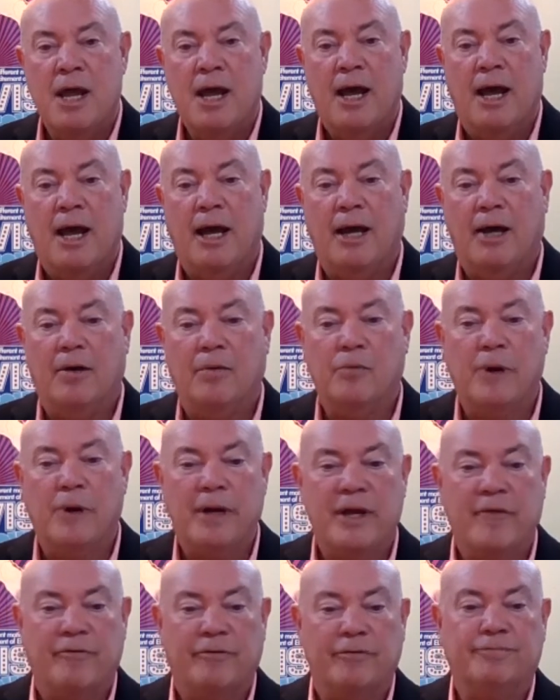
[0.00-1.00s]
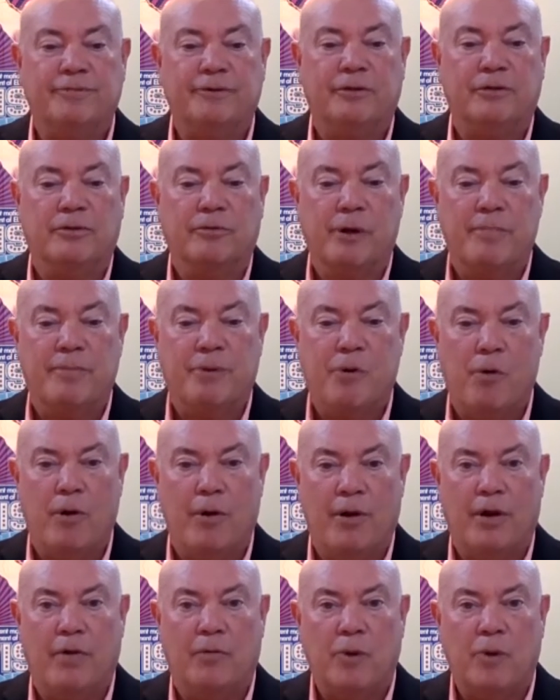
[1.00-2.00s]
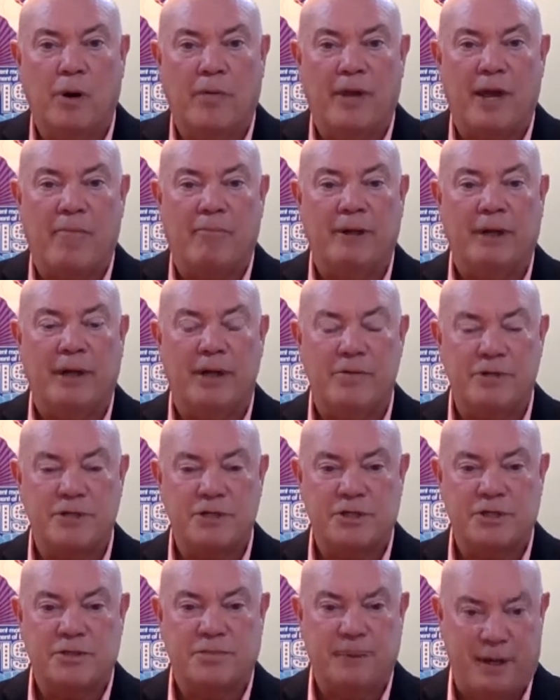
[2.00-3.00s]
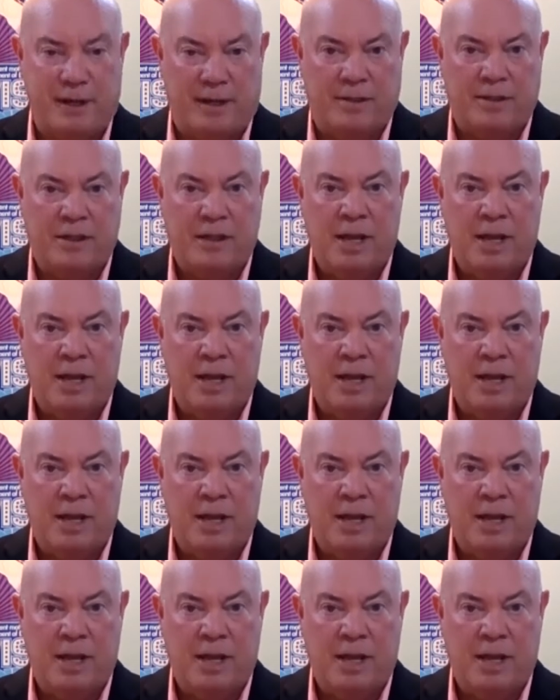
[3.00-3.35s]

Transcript: uh, we give a full report on where that money was spent,